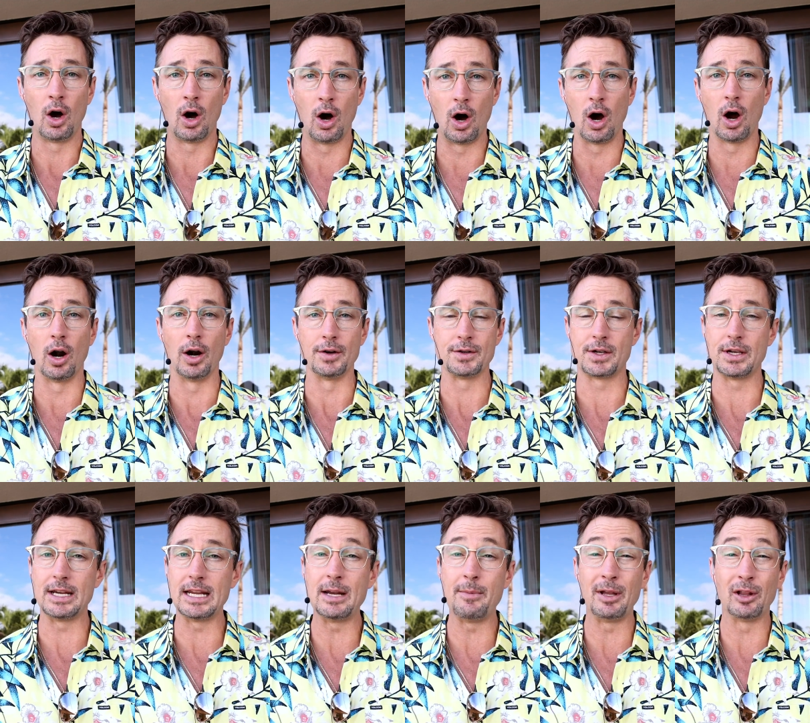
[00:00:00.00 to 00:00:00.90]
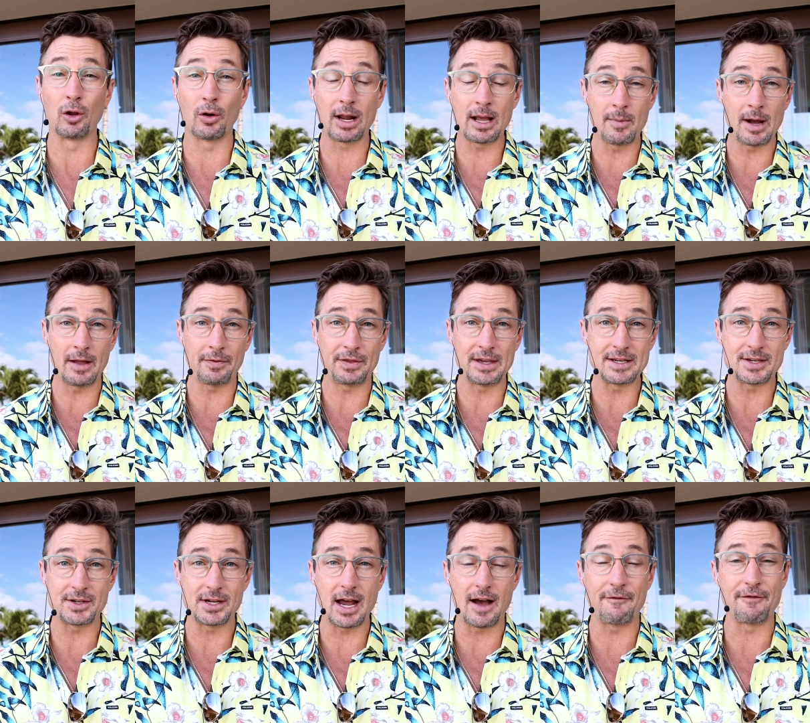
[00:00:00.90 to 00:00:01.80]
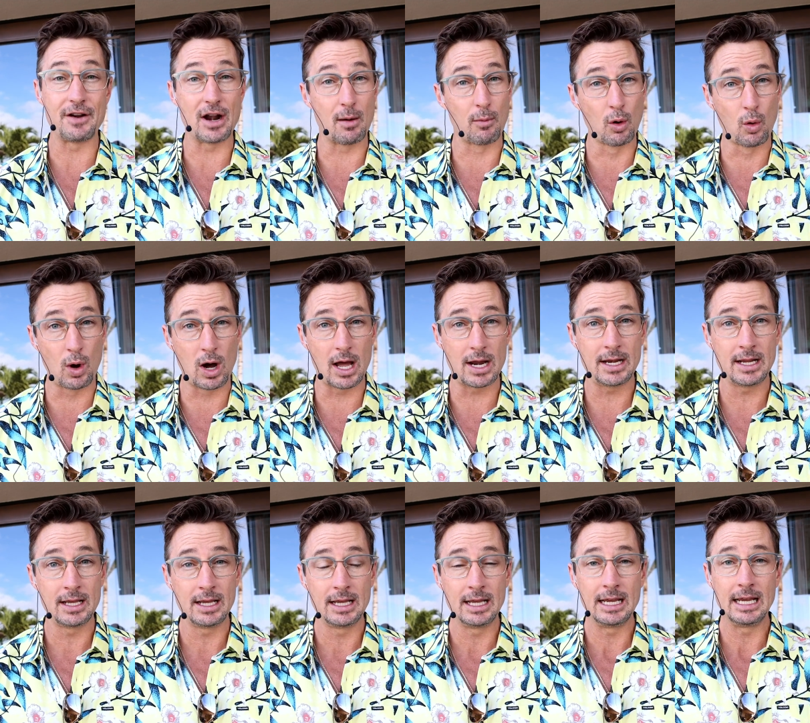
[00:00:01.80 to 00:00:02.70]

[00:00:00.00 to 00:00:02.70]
are. So you need to be learning about this stuff, number one.